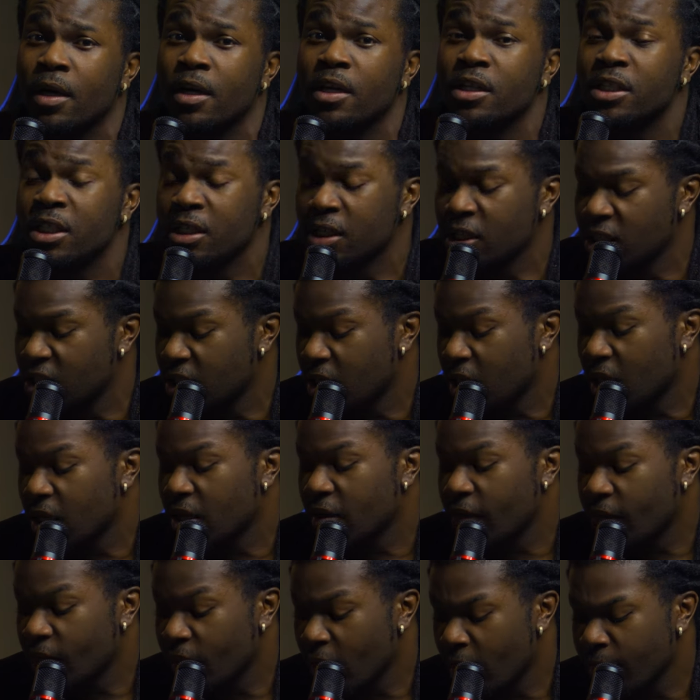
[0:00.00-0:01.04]
She is
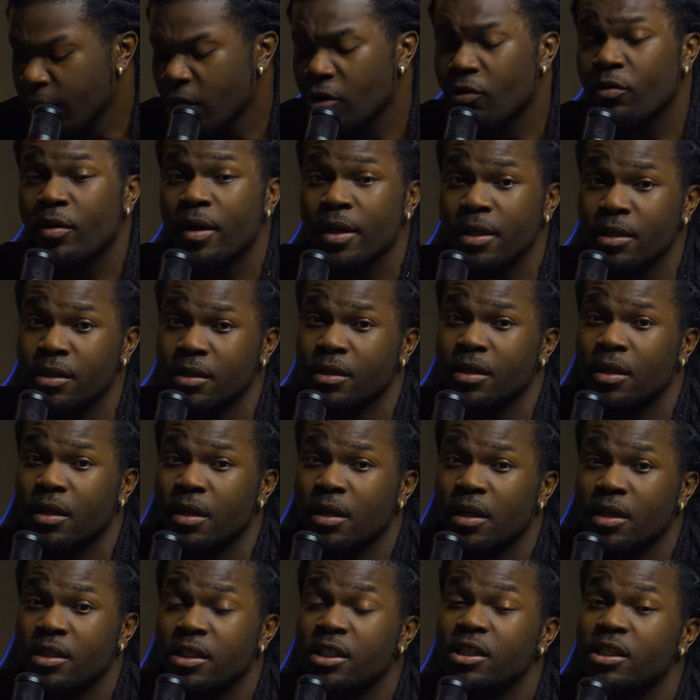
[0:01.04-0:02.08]
very cringe.
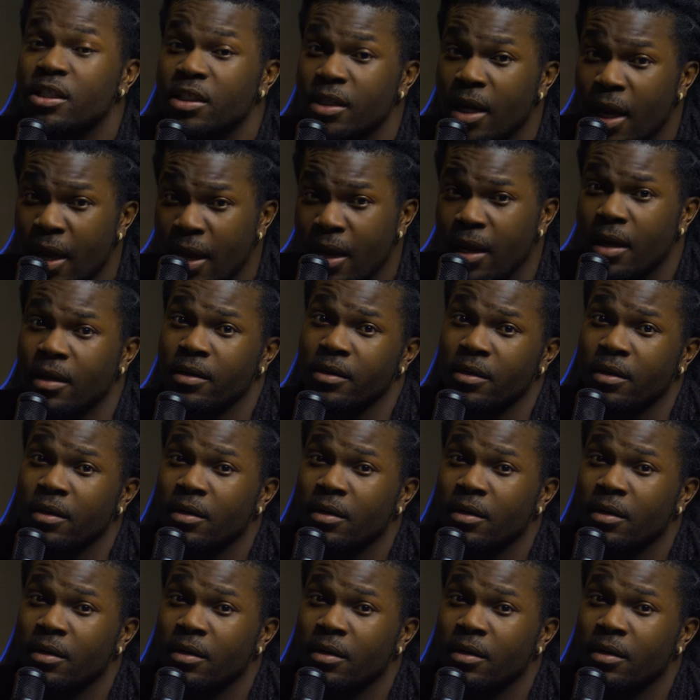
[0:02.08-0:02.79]
She's sad.